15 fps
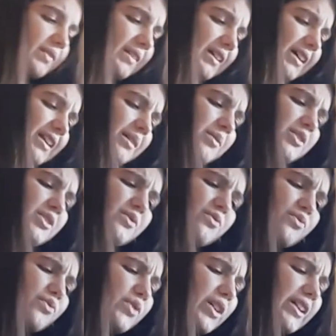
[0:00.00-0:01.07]
And he was
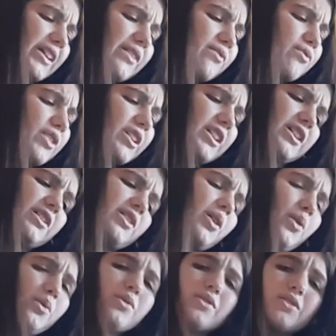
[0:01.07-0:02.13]
really, really
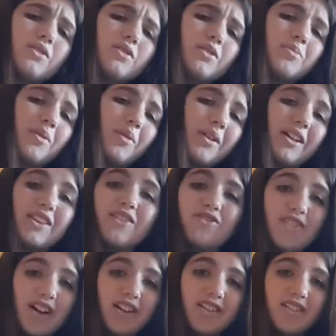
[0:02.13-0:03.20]
close to provoking the
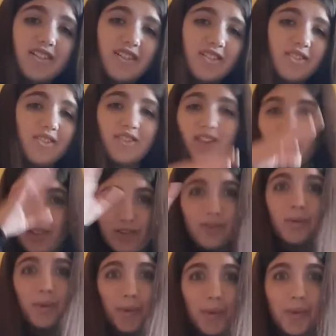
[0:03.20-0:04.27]
French into another
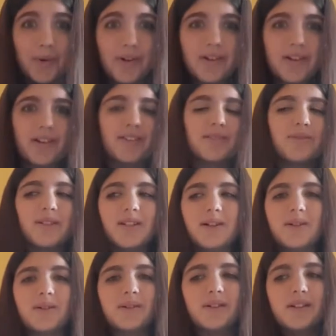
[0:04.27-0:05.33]
war, because we
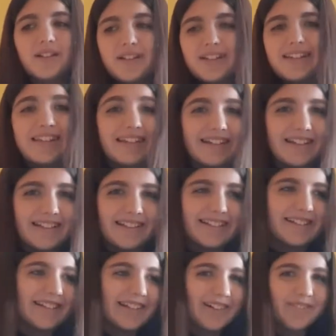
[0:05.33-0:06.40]
know the
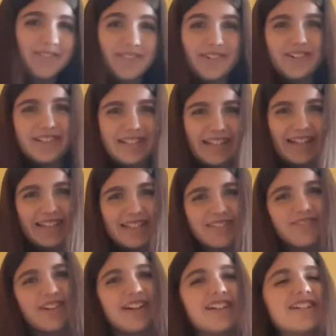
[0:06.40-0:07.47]
English love wars against the
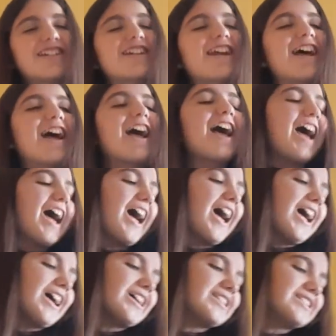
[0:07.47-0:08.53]
French,
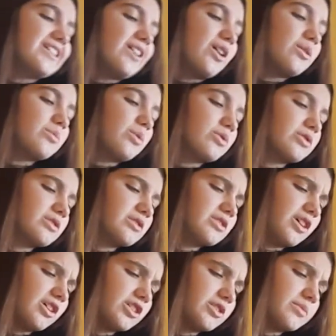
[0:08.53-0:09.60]
and almost
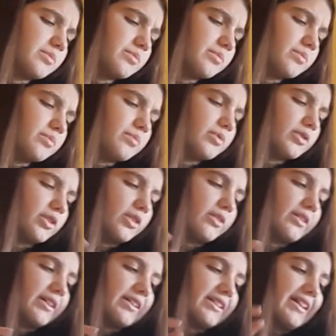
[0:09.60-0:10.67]
lost
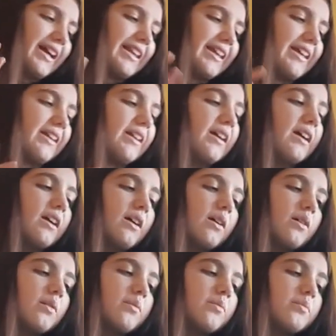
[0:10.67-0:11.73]
Boulogne and Calais.
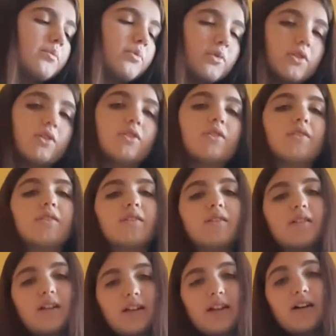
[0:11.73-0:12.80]
Boulogne,
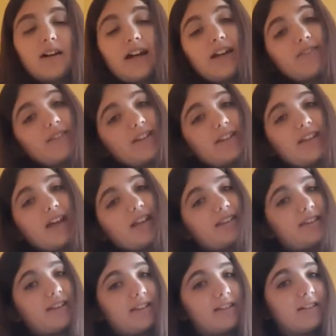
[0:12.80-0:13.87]
Henry VIII
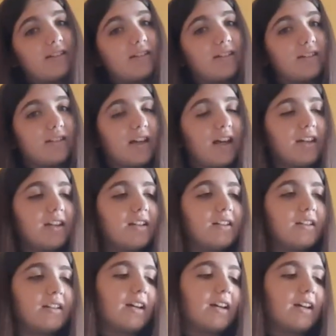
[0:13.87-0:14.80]
had gained it.